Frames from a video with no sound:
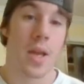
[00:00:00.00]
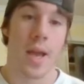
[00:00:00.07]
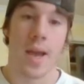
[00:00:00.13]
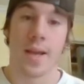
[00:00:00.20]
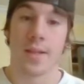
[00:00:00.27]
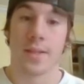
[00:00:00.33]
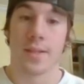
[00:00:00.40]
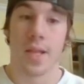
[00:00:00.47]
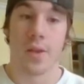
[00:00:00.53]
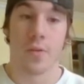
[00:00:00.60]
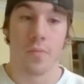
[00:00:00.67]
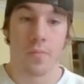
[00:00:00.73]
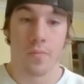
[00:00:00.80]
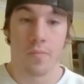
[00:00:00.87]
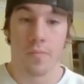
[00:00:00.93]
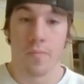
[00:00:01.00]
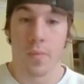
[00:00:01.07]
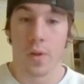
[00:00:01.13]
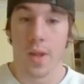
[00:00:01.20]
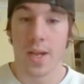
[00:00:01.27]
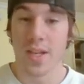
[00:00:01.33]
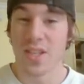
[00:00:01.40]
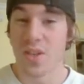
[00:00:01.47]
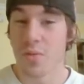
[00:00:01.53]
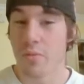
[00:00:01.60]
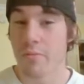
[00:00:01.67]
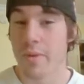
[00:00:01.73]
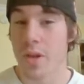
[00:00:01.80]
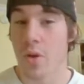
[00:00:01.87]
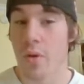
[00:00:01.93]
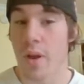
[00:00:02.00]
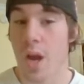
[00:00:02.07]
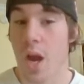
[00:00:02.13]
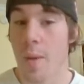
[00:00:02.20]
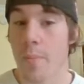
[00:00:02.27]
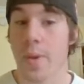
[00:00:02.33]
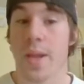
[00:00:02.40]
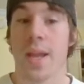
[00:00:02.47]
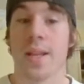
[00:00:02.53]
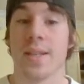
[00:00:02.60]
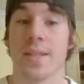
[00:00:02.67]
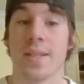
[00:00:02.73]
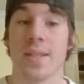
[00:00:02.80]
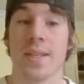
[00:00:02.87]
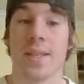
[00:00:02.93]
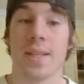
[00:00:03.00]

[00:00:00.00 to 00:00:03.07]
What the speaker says: As Malaysia will be going up against